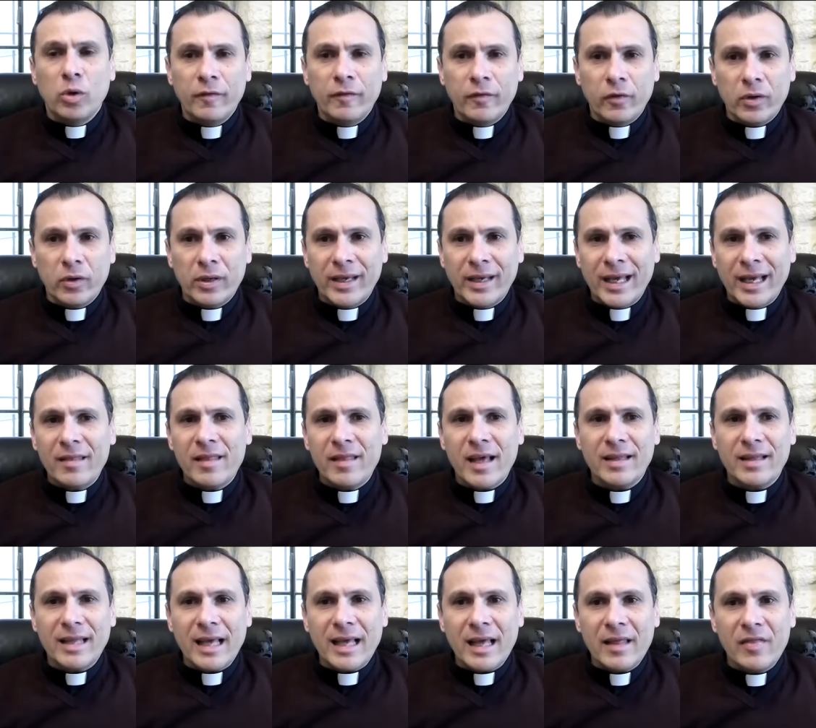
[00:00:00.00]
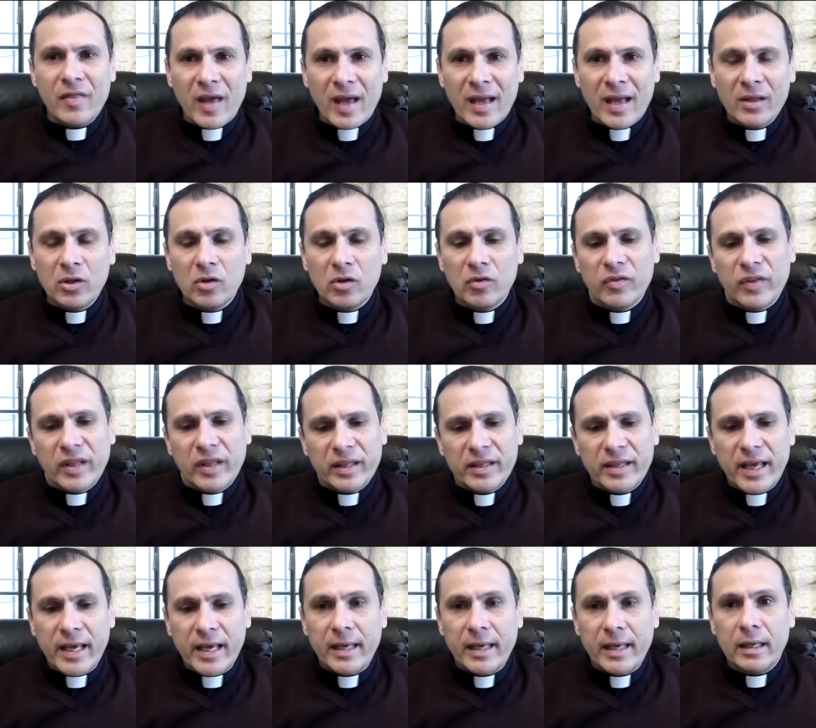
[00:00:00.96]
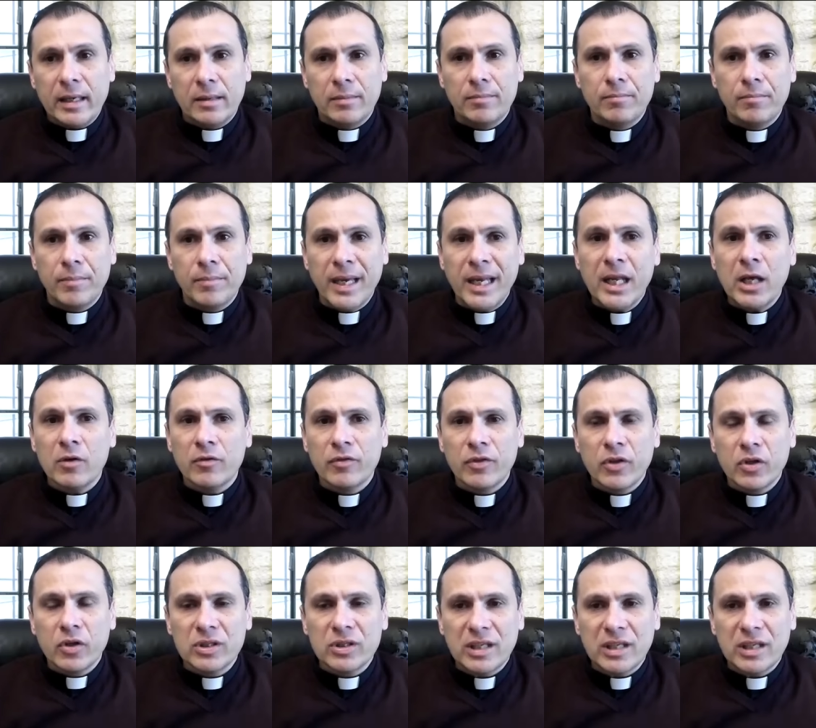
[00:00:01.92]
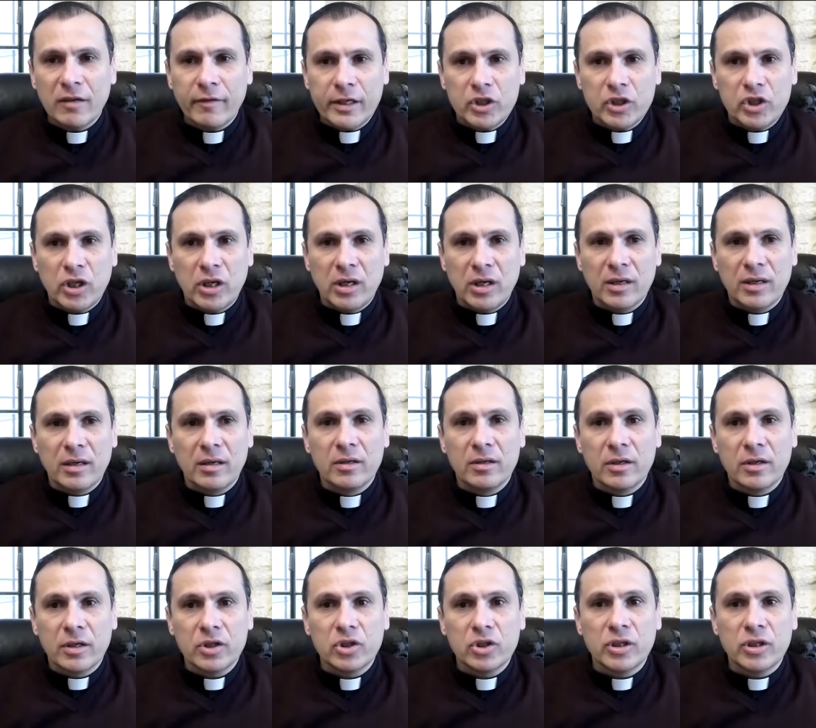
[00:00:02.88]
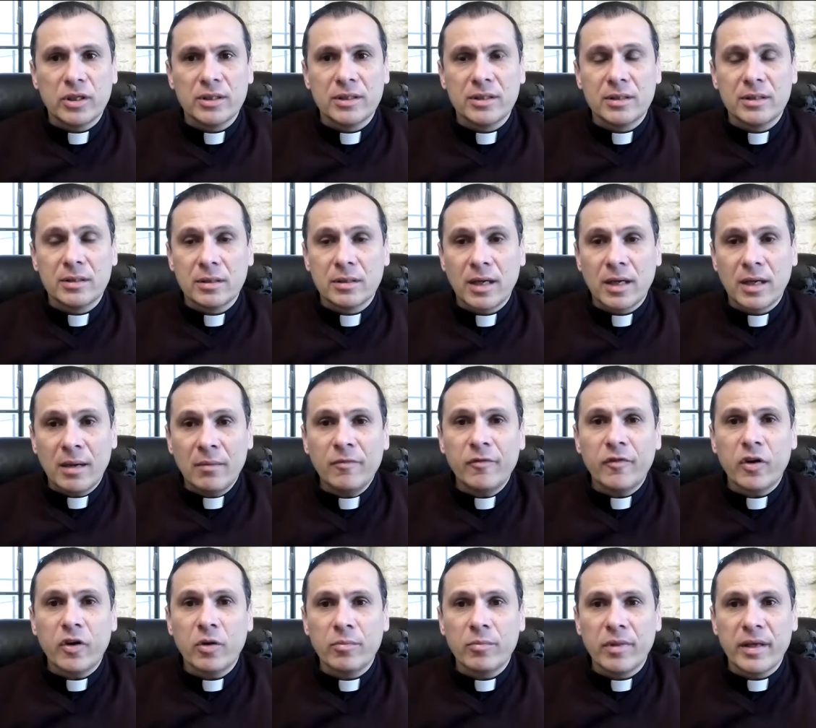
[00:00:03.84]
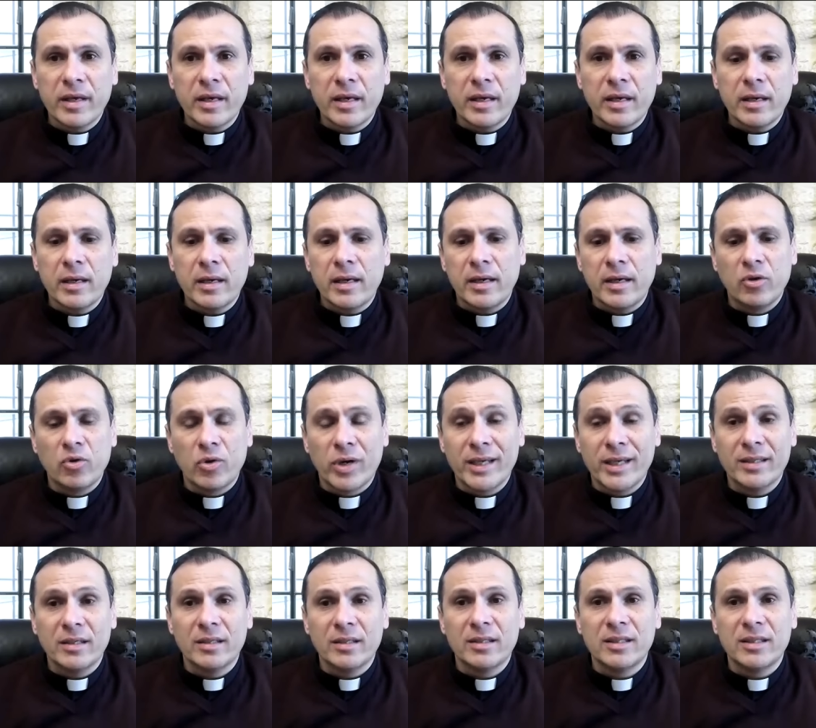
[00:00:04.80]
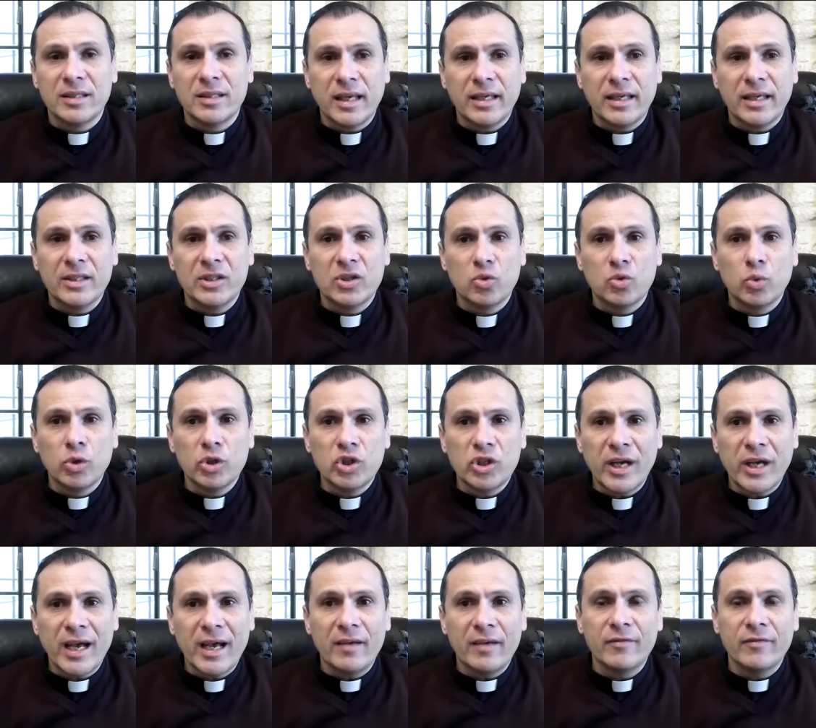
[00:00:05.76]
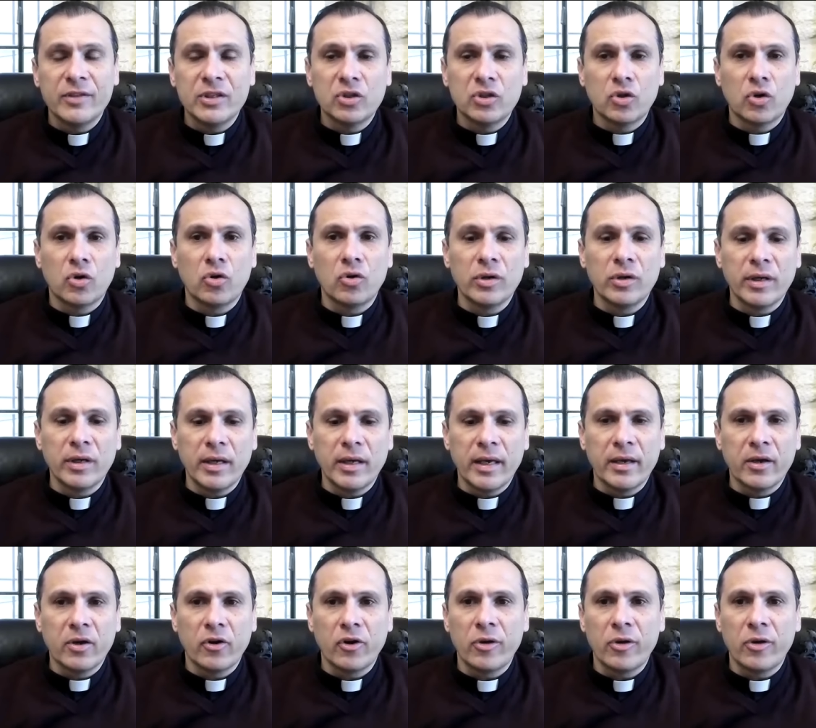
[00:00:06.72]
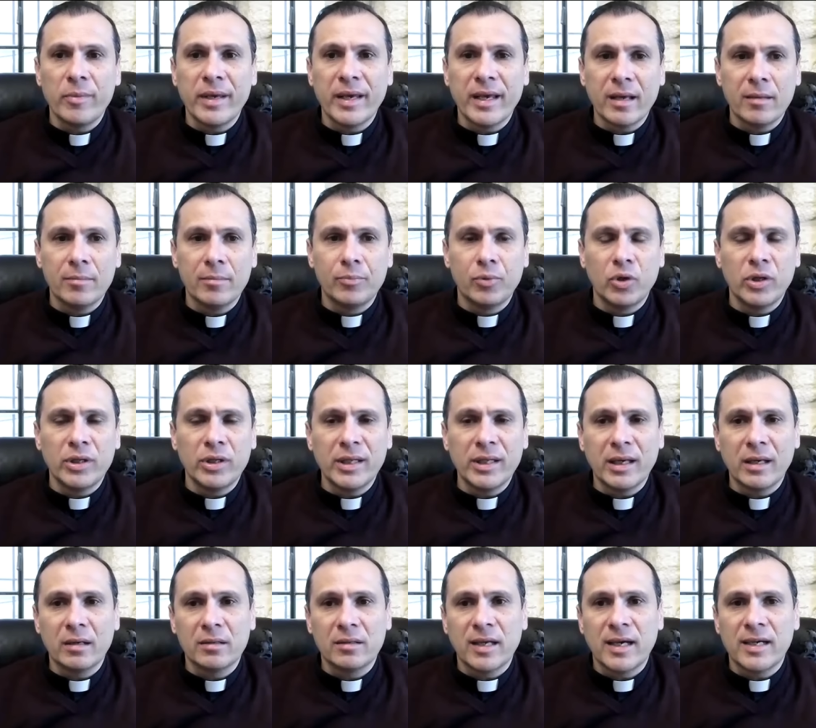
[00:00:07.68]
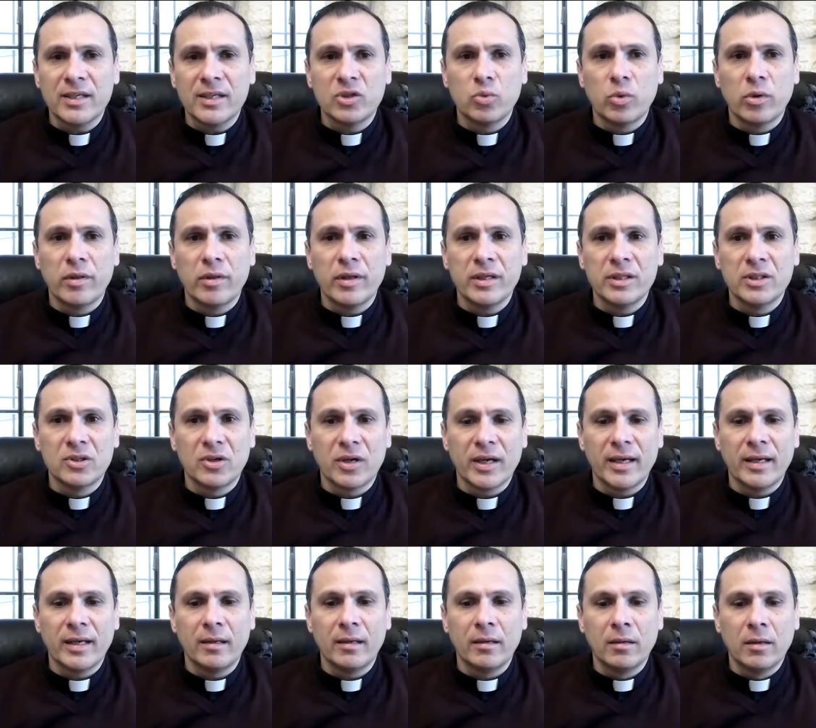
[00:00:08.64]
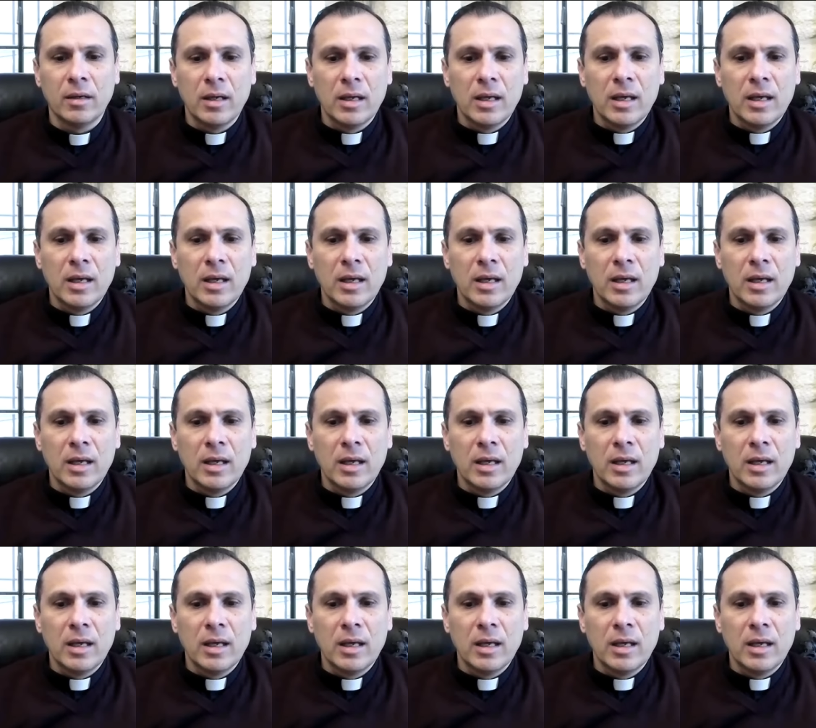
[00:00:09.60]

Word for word: we forget that at the end of the day, many of those evangelical Christians come from the uh, United States, which have strong economic and political ties with Israel.